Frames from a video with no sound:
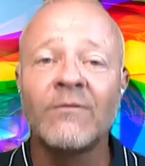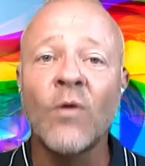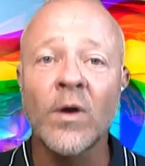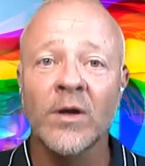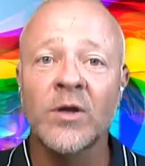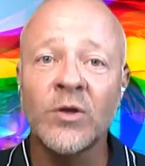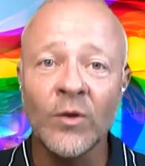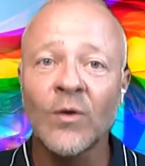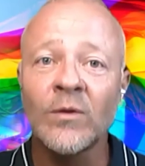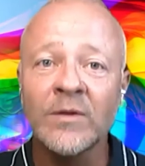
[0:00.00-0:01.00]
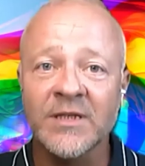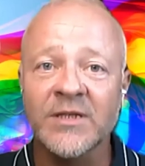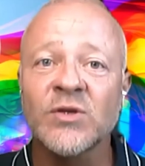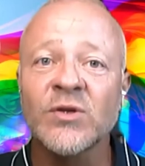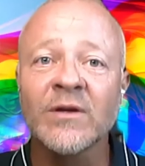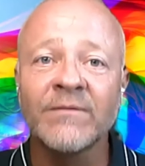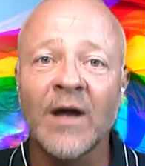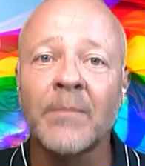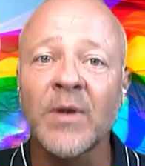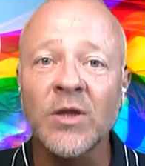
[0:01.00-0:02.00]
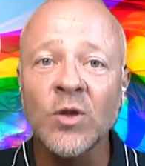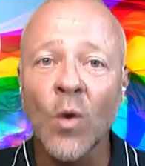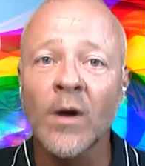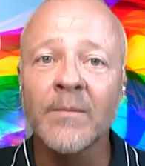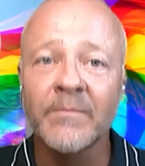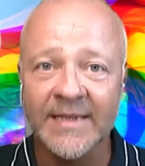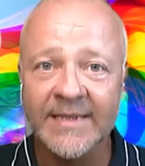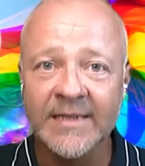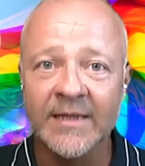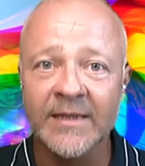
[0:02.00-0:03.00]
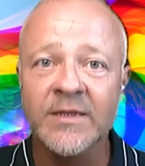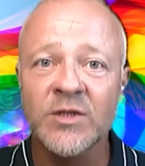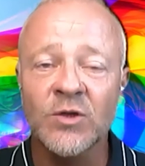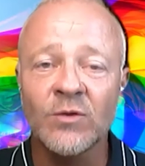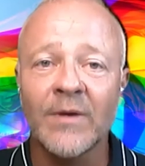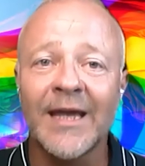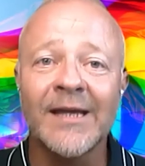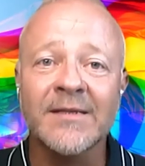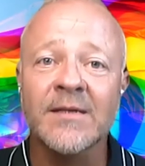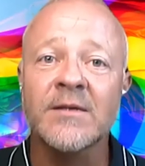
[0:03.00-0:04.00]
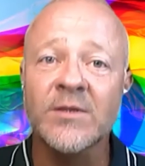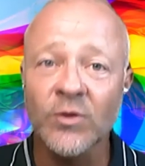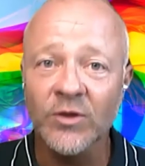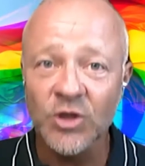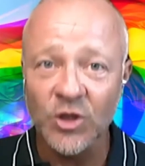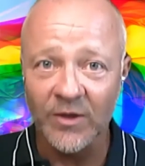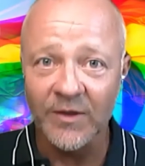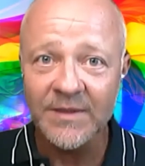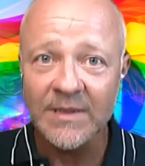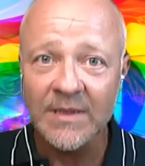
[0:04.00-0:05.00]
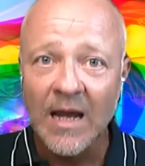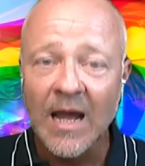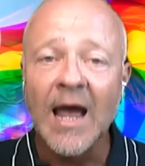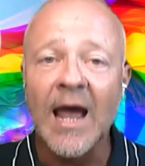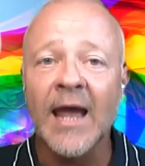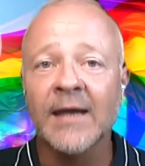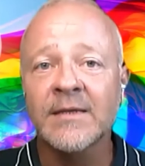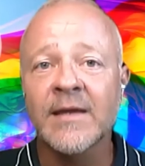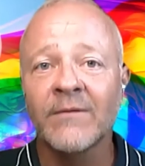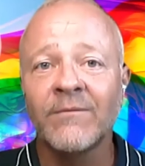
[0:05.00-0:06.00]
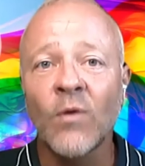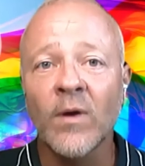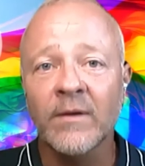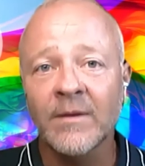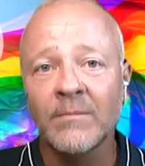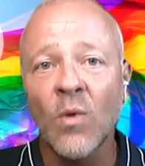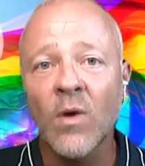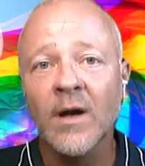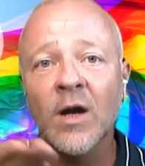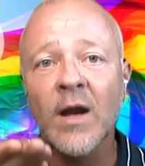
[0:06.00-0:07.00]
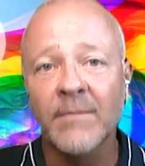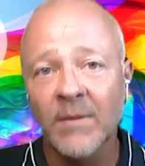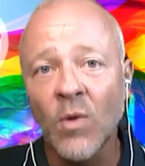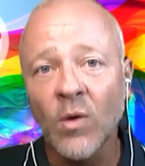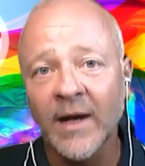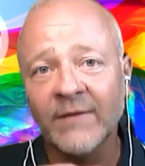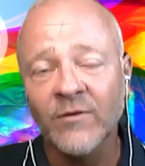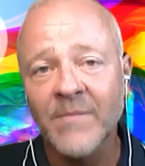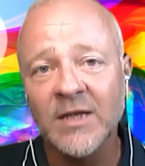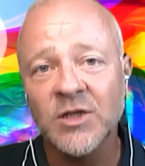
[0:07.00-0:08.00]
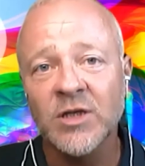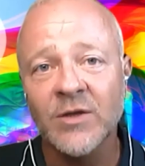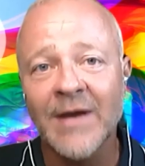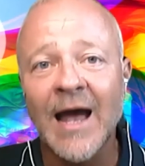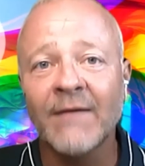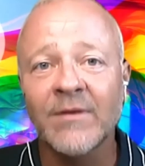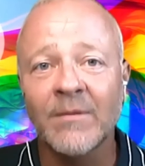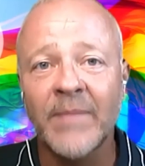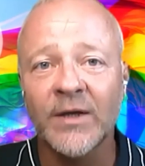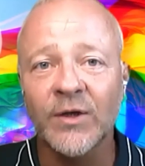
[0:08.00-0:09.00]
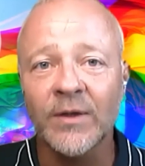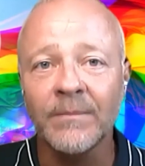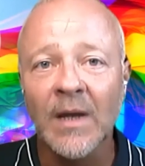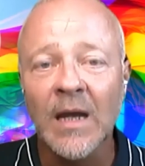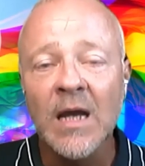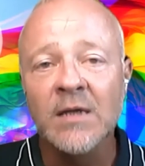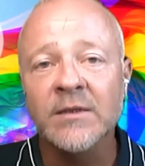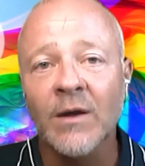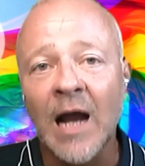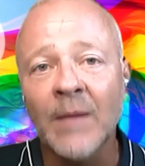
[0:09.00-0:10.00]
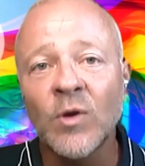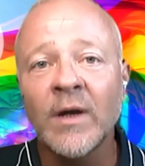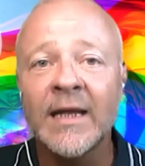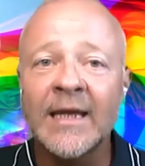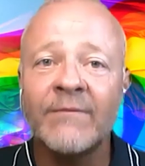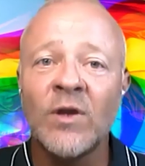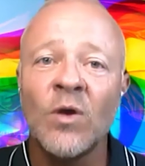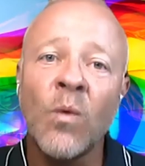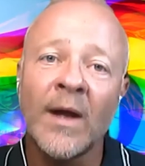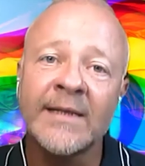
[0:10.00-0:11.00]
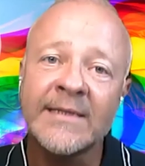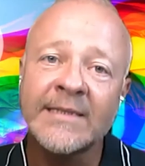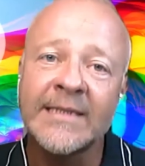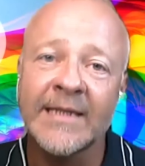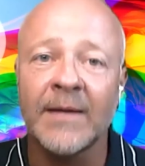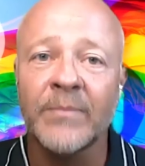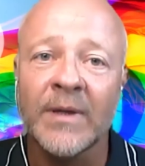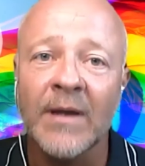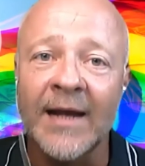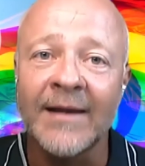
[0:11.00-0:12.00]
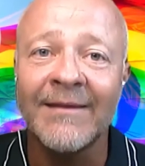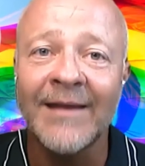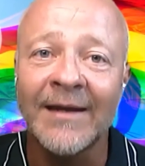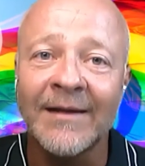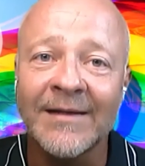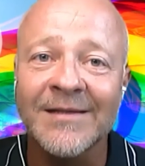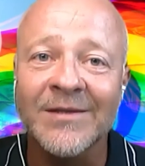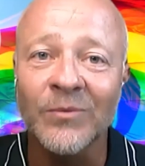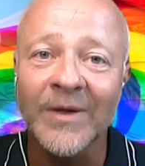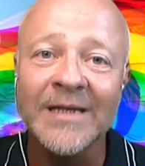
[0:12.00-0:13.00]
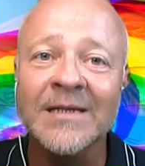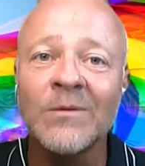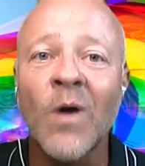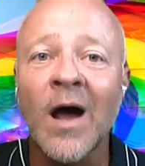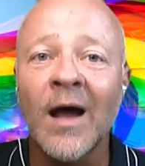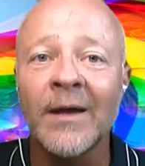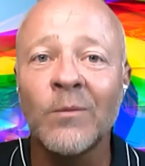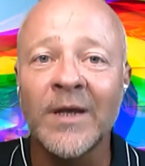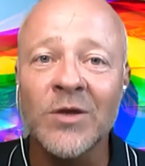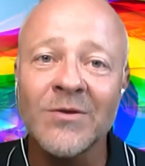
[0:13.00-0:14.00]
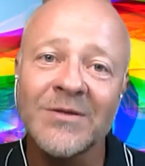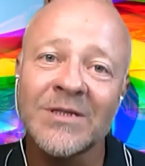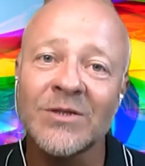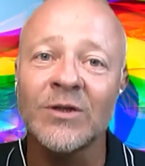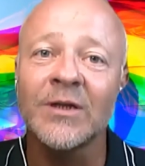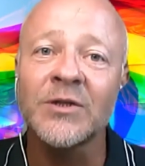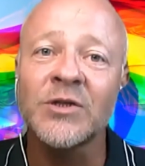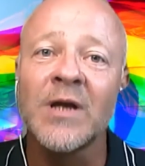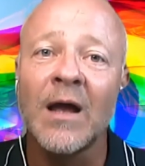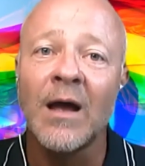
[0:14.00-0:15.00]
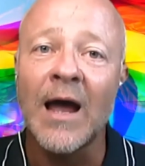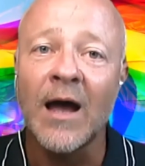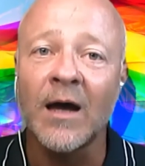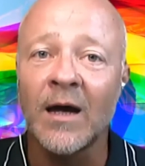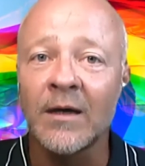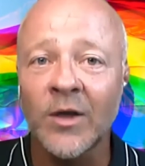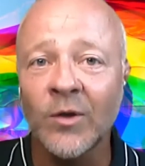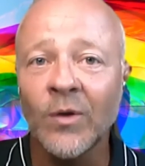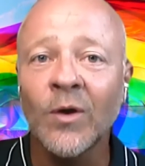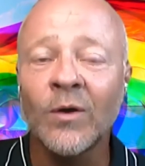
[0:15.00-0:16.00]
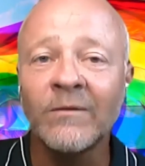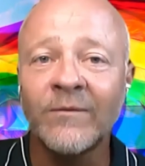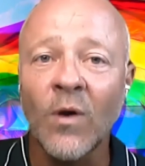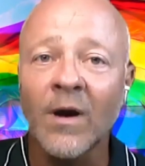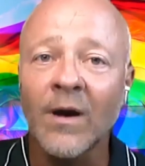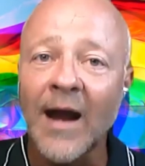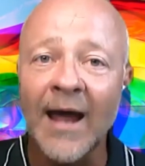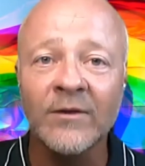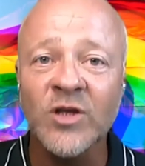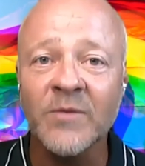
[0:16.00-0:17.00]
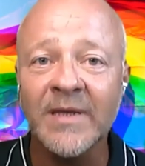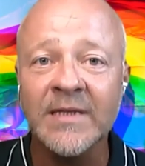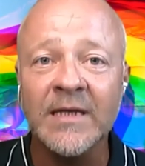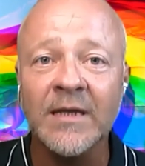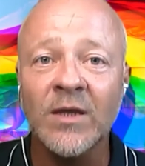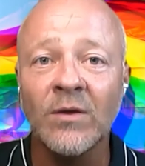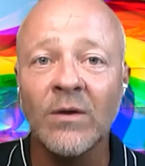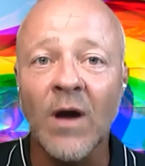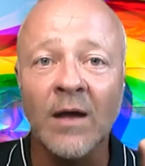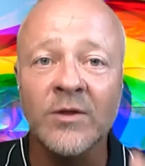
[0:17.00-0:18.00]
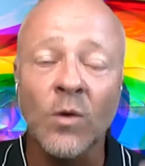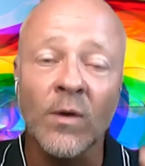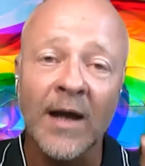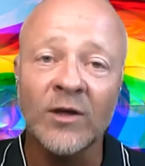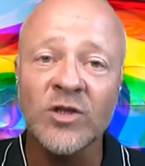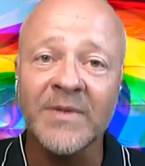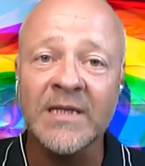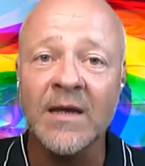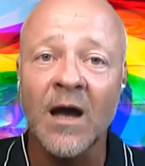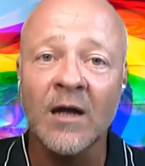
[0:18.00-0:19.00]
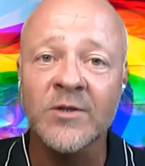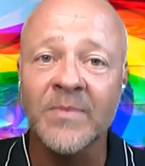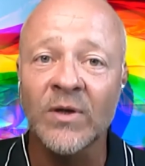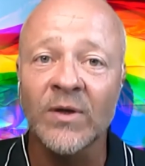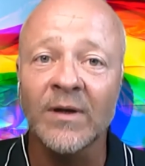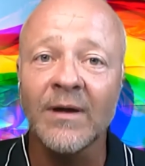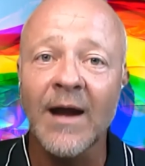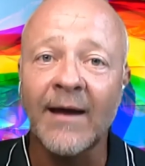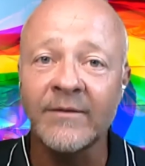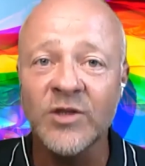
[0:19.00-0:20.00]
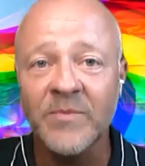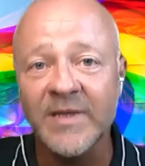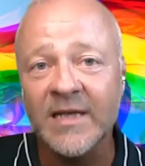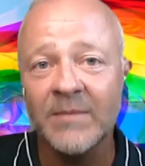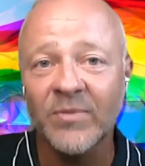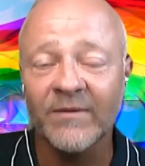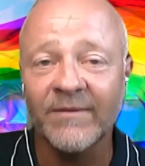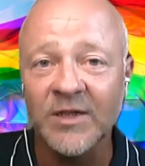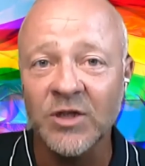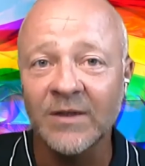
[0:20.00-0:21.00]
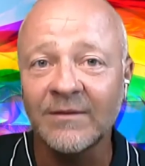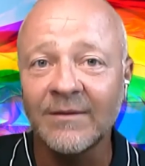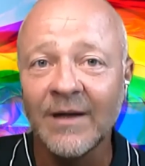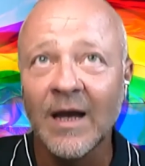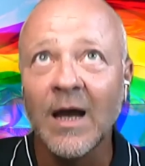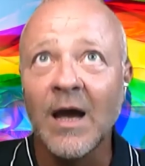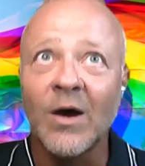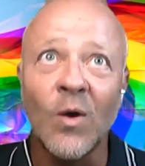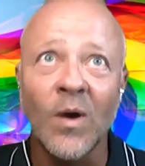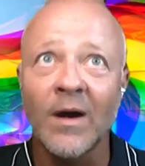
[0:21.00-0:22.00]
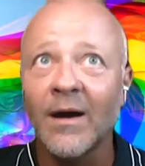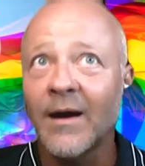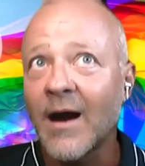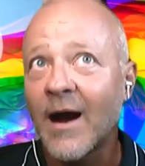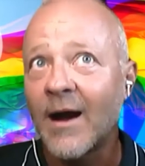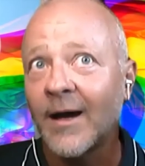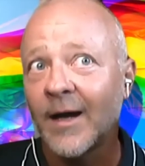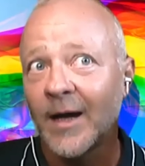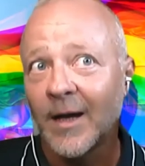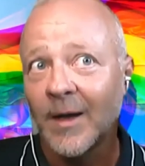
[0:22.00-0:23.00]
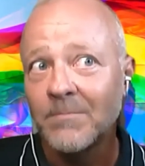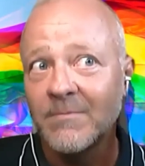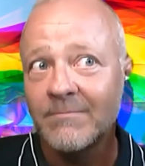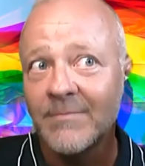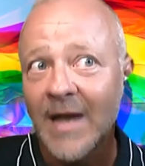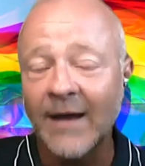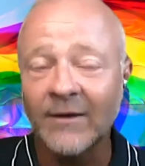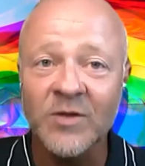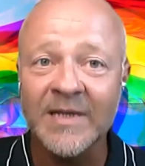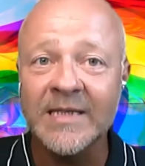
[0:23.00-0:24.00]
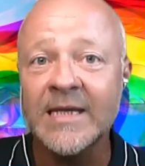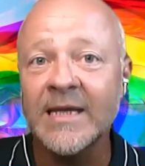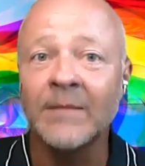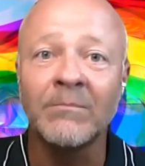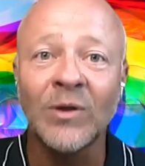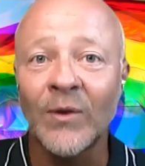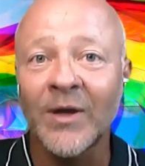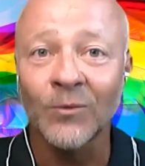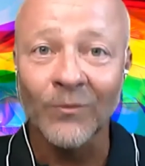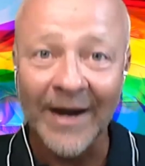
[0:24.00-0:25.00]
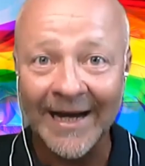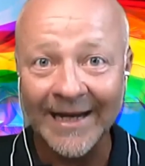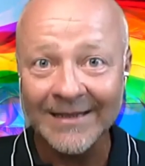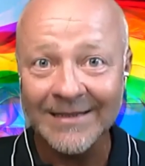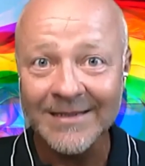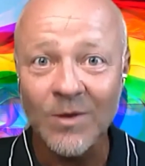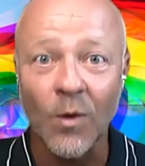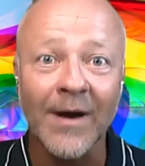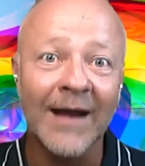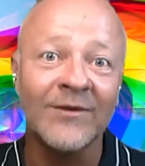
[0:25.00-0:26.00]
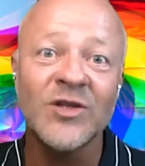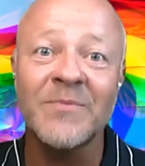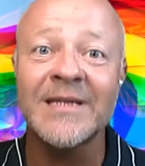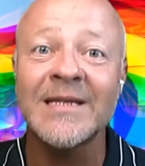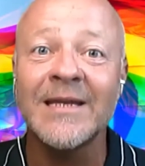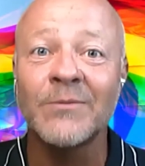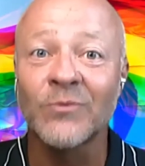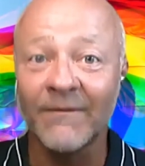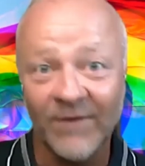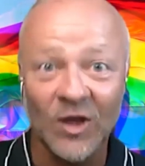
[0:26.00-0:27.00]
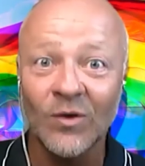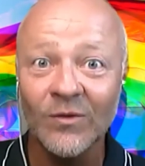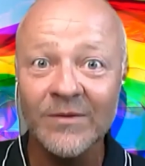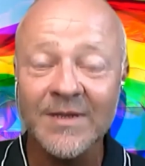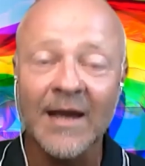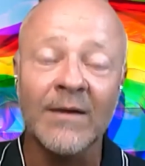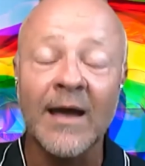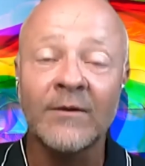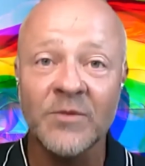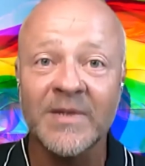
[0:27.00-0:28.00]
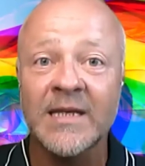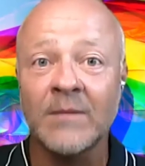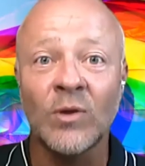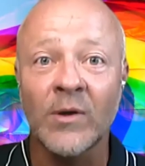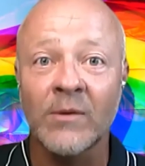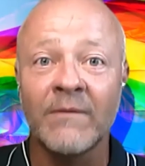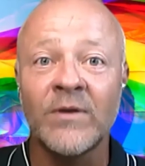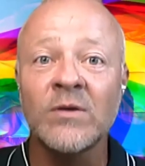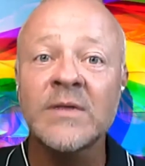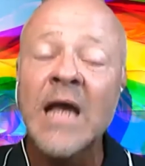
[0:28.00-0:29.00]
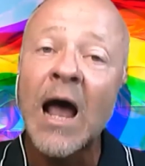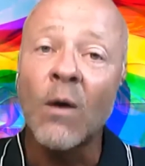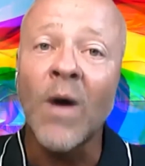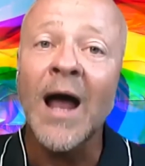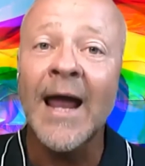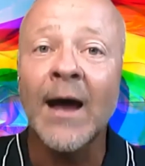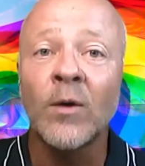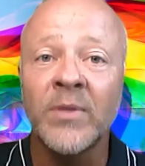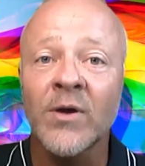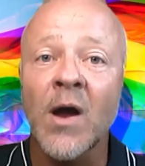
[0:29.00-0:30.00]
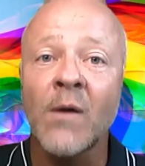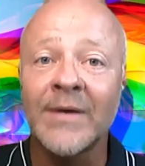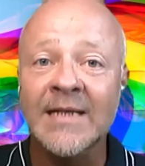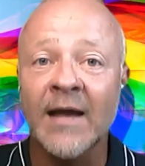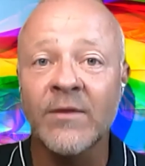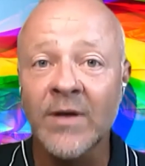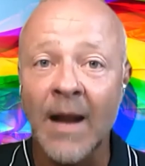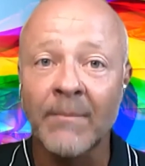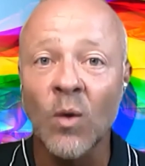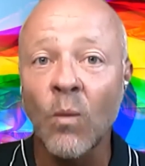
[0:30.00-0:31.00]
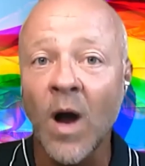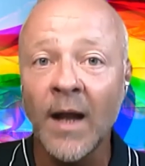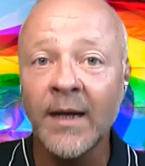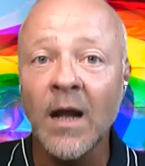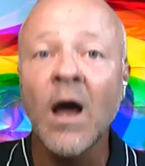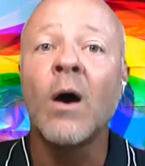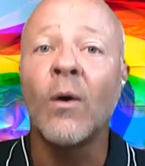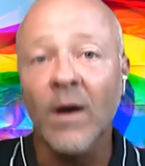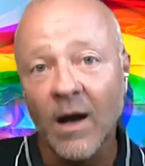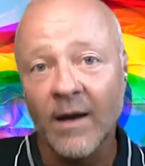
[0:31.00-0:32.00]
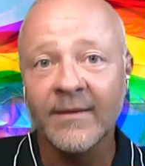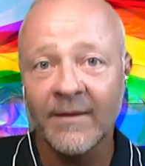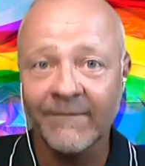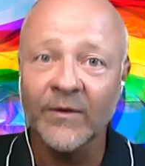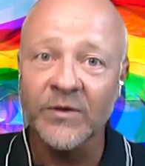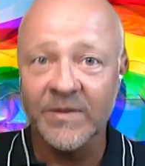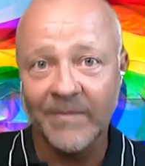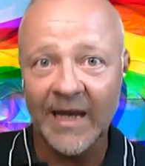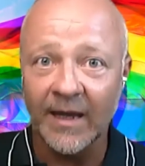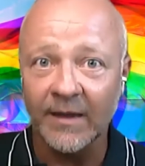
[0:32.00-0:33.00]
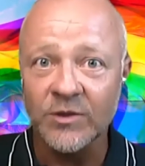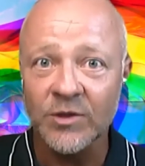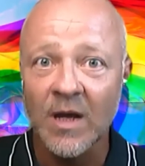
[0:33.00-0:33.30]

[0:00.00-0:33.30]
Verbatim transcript: for Google to serve up your business to its searchers. And therefore, the more, the more information you have, the better. So I'm going to give you one tip. And, and it's the reason why when you search uh, Google for LGBTQ or LGBT entrepreneur, LGBT professional, or um, LGBT employer ratings or LGBT reviews, L- LGBT employer reviews, why OutBüro is either number one or on the first page.